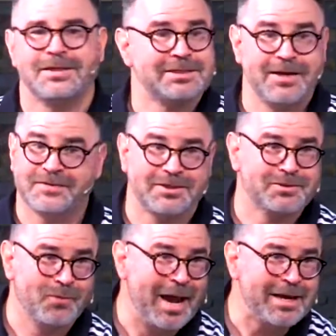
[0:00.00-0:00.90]
This gives
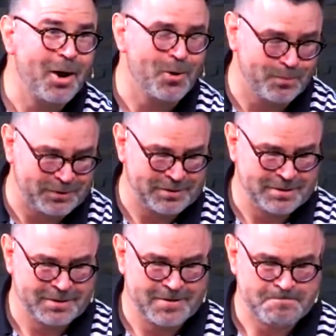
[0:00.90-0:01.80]
us great hope
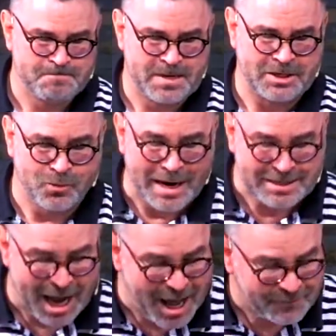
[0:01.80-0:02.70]
and great